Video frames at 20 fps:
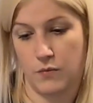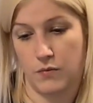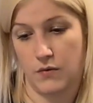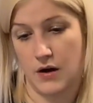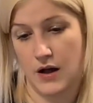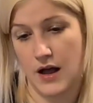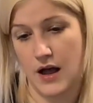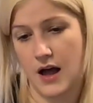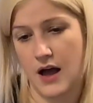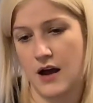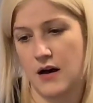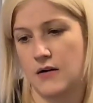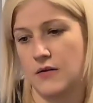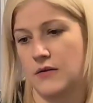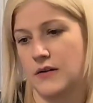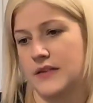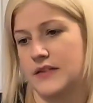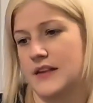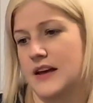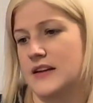
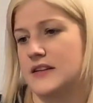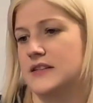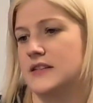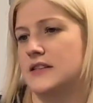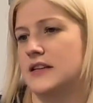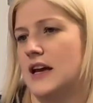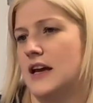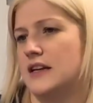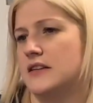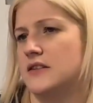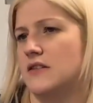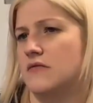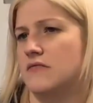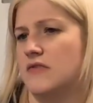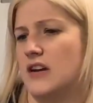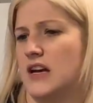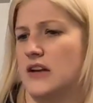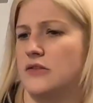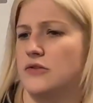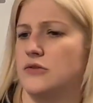Wow, and this says
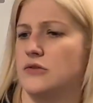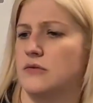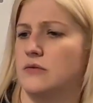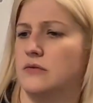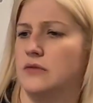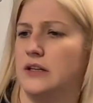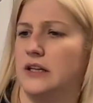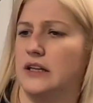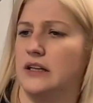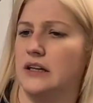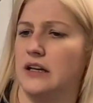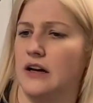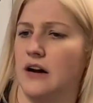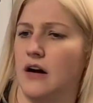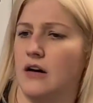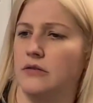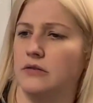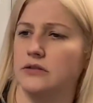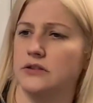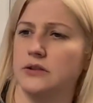Rachel Leary
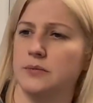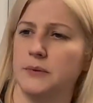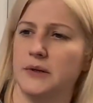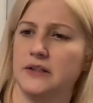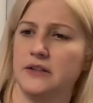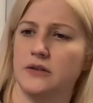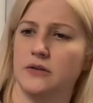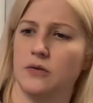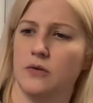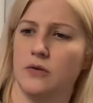Ultimate